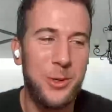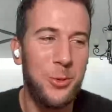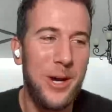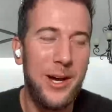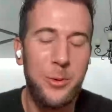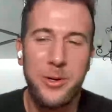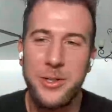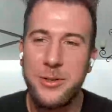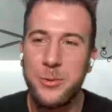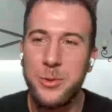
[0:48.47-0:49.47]
doing well.
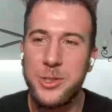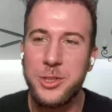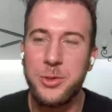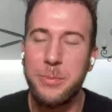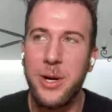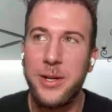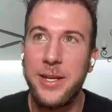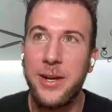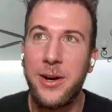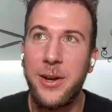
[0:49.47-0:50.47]
We're just
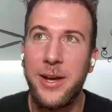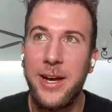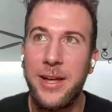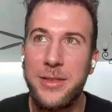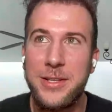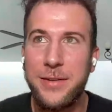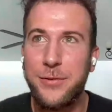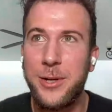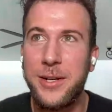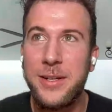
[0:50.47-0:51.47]
remarking on the
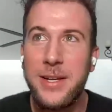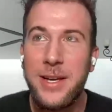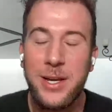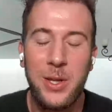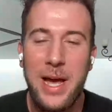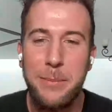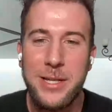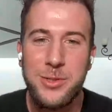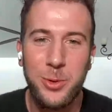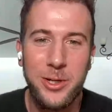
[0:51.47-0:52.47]
different
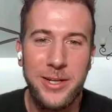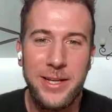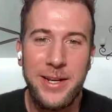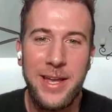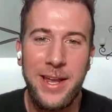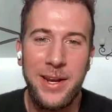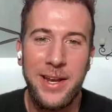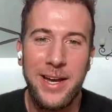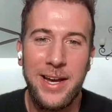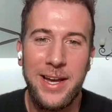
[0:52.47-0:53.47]
climates we're in, and
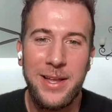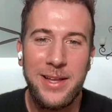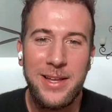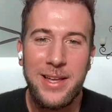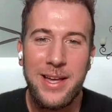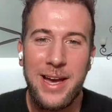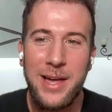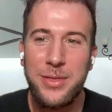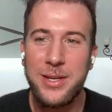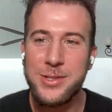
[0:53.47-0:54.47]
I
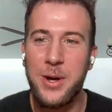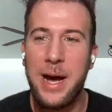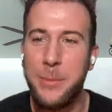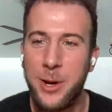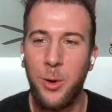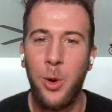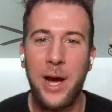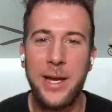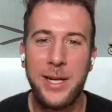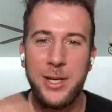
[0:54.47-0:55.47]
think so. I'm in
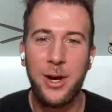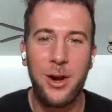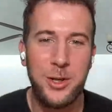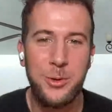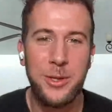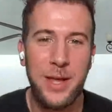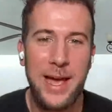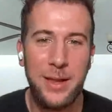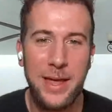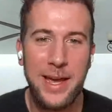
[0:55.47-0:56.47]
Hawaii. Are you in
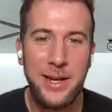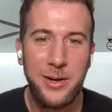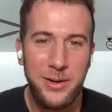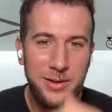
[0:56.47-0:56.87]
LA?